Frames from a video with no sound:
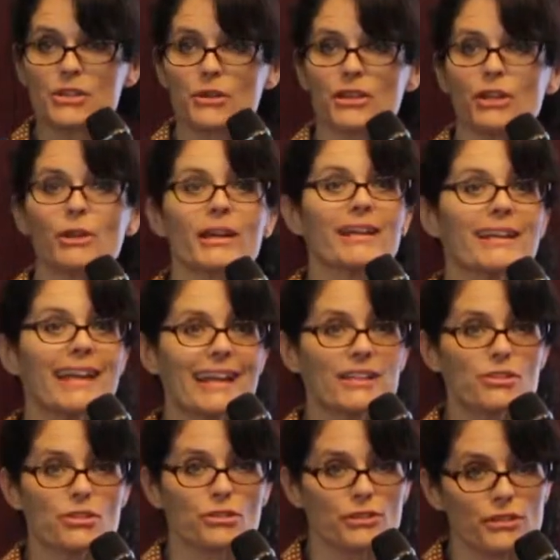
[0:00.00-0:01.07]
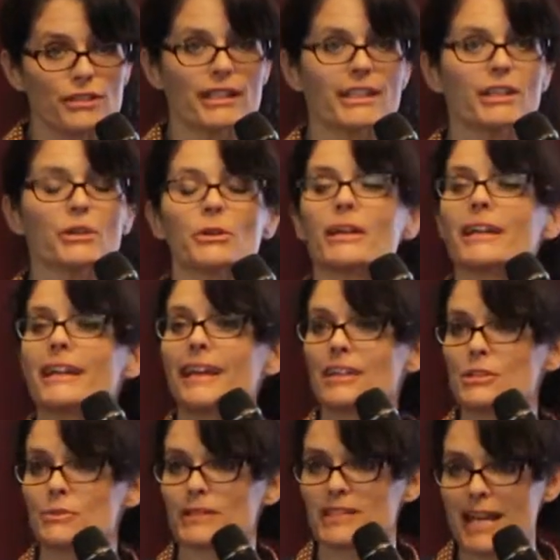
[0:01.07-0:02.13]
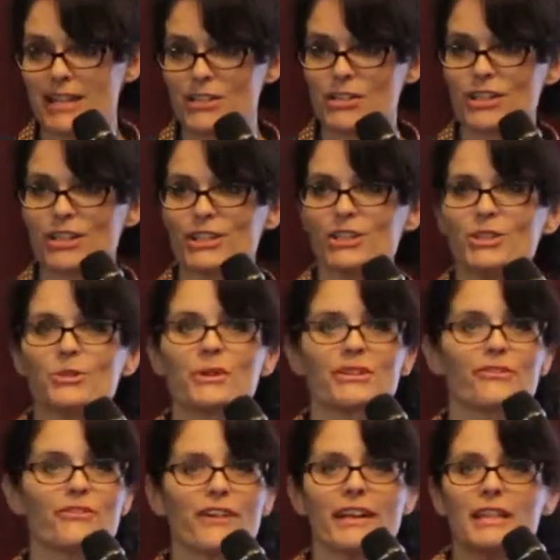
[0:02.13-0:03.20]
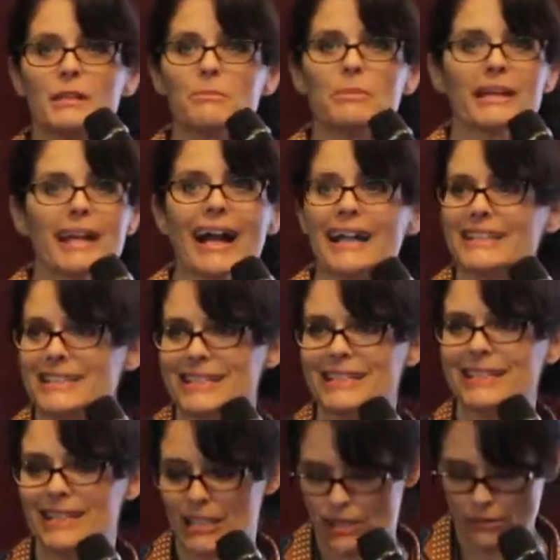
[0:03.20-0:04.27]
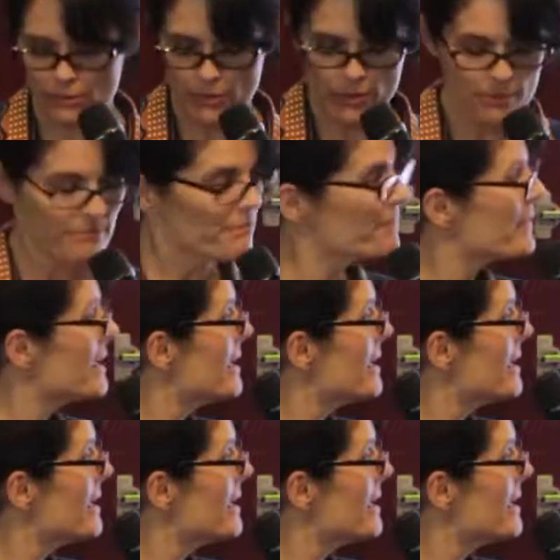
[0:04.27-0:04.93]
so that you can gauge learning, you can gauge retention, you can find the big idea in the room.